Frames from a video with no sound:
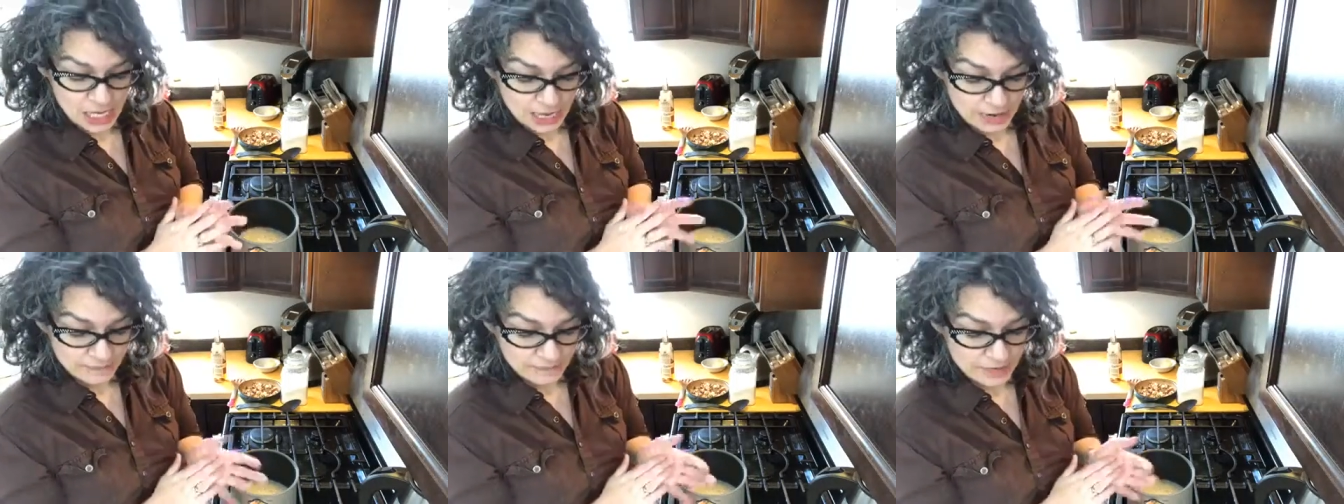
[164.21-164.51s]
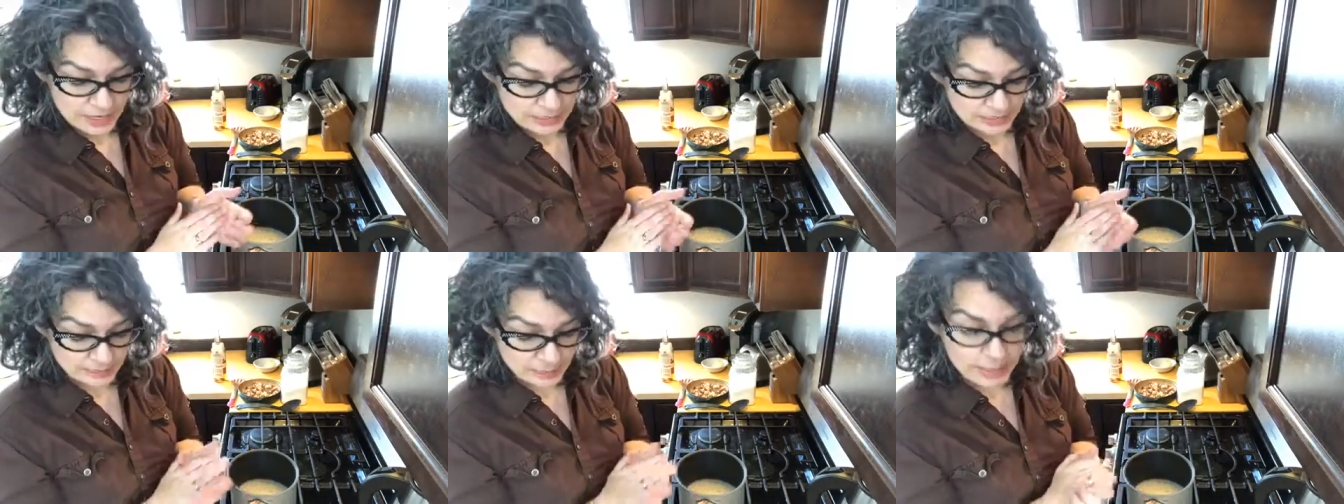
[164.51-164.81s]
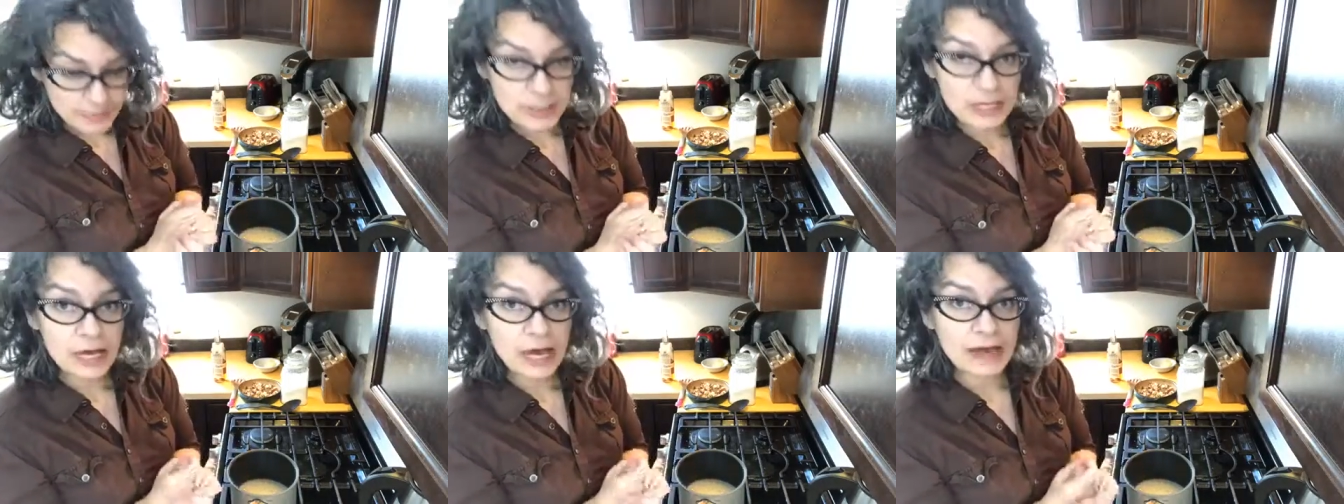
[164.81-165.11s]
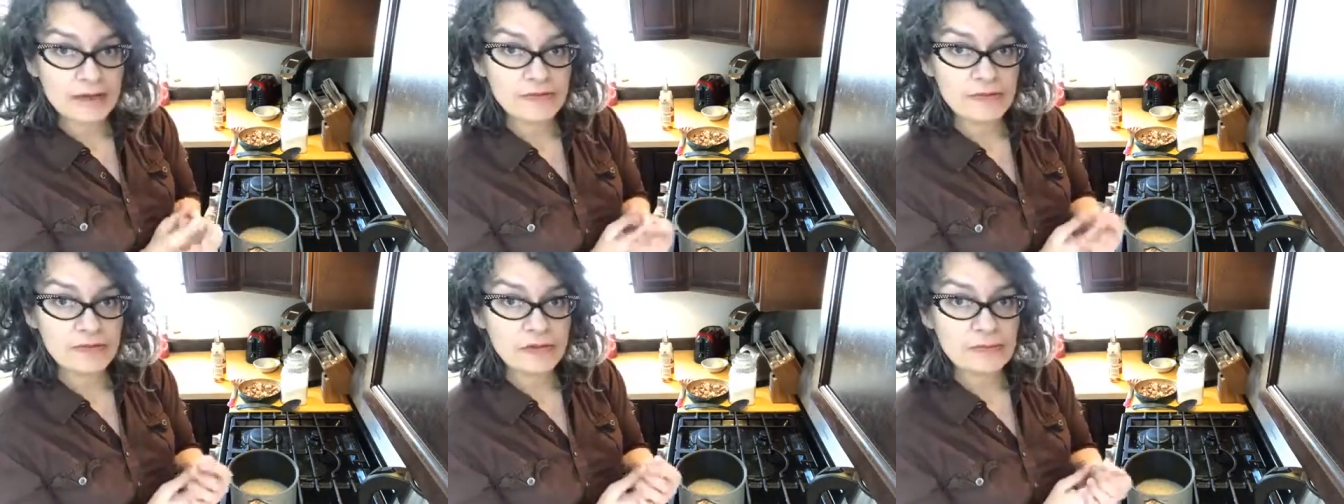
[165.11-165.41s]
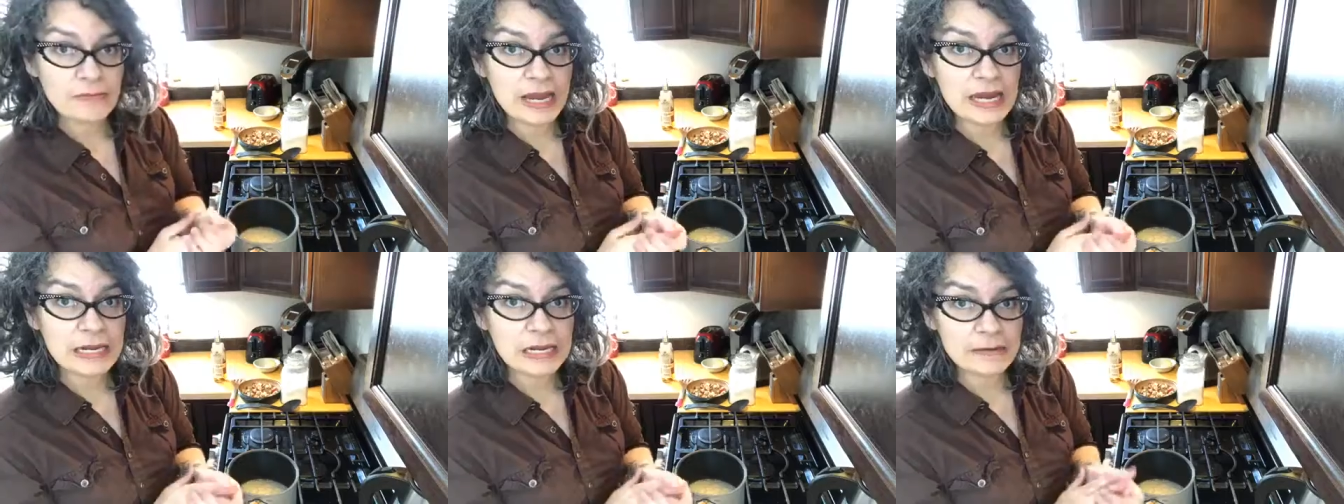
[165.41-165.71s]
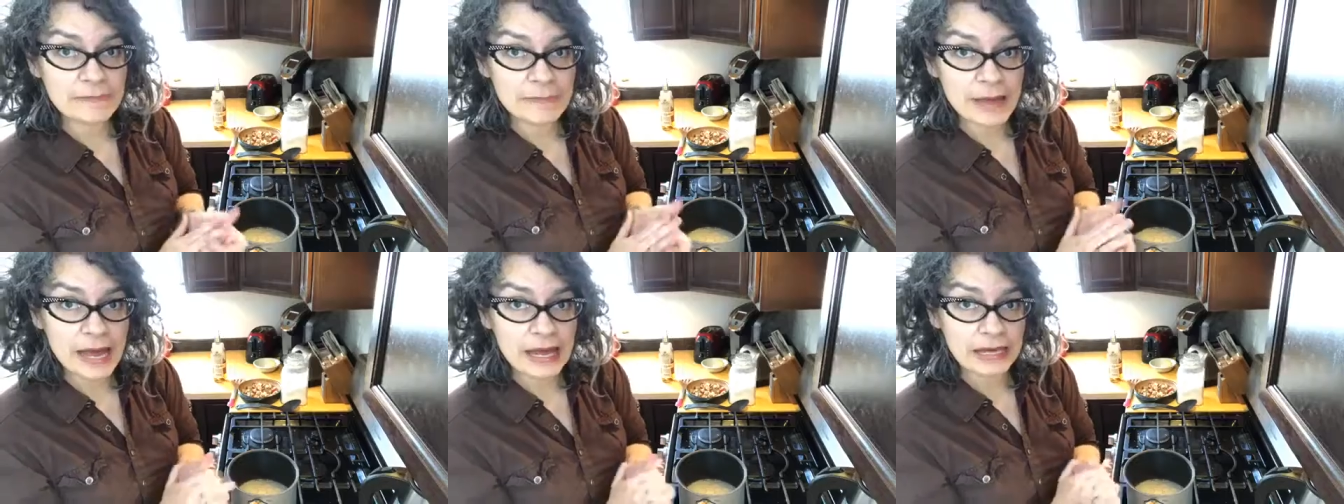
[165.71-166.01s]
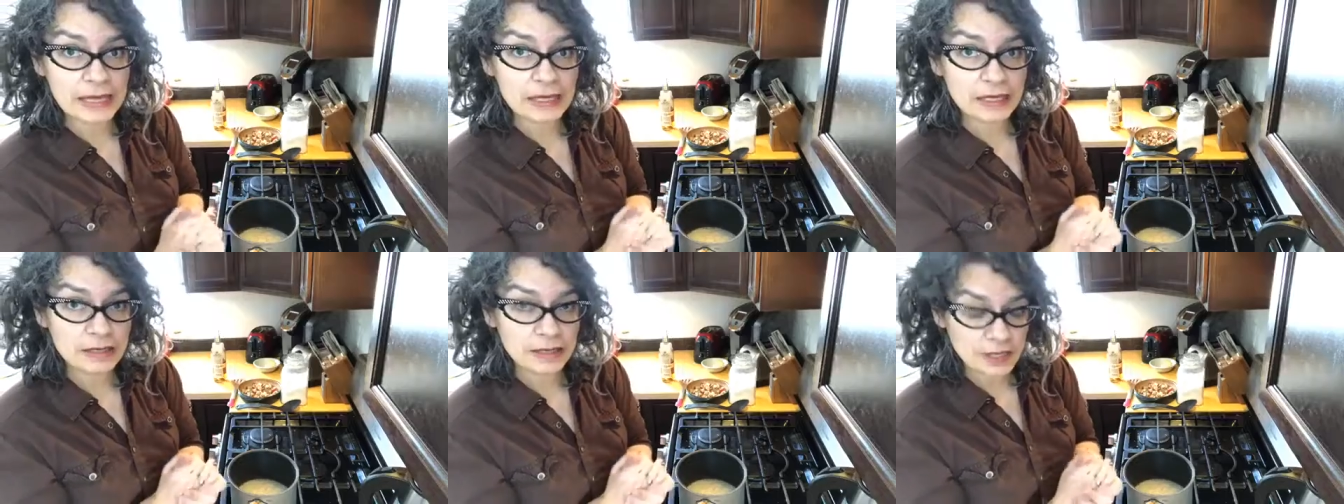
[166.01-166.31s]
In fact, maybe I've even made it back
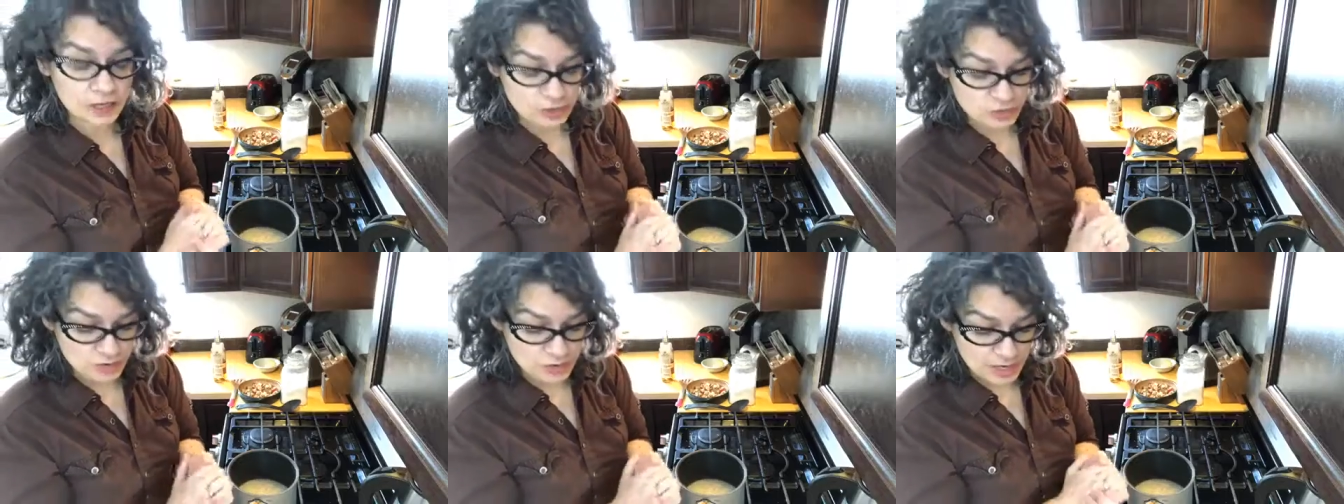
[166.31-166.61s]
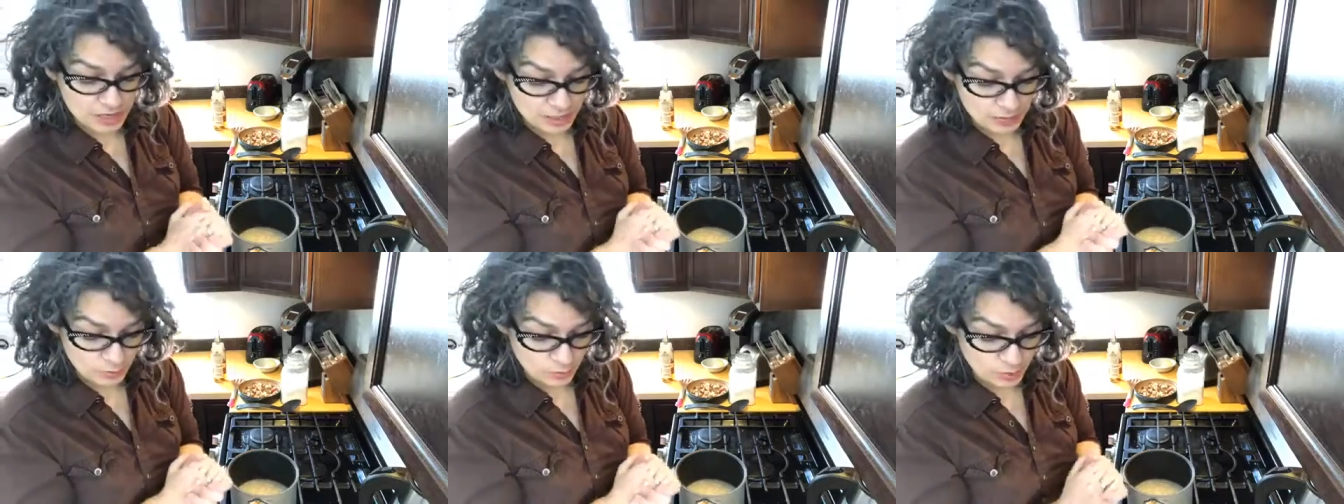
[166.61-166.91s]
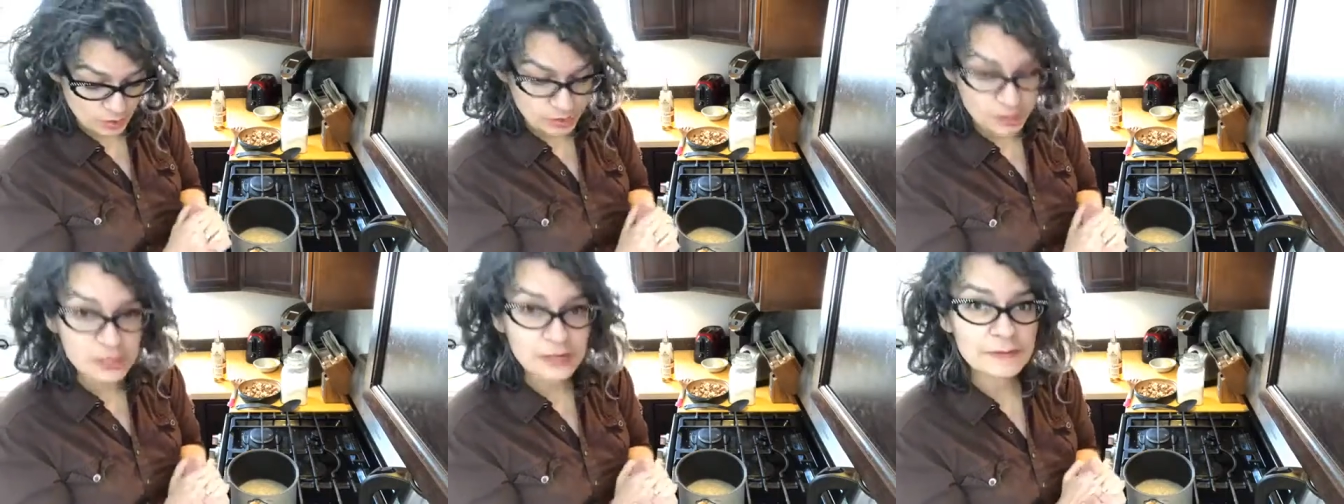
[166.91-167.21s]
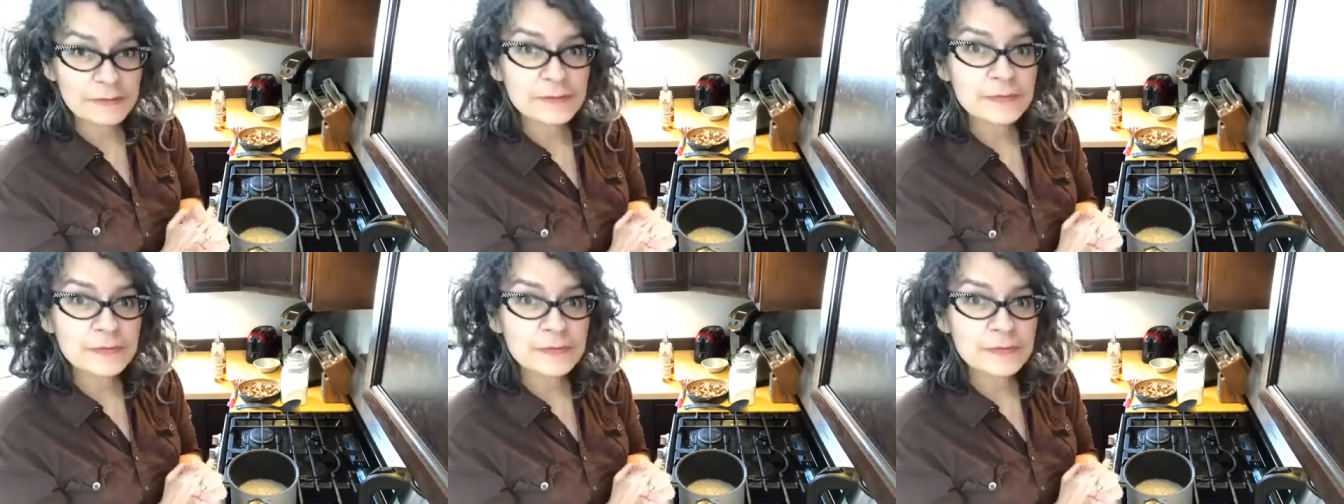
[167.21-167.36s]
in your neck of the woods.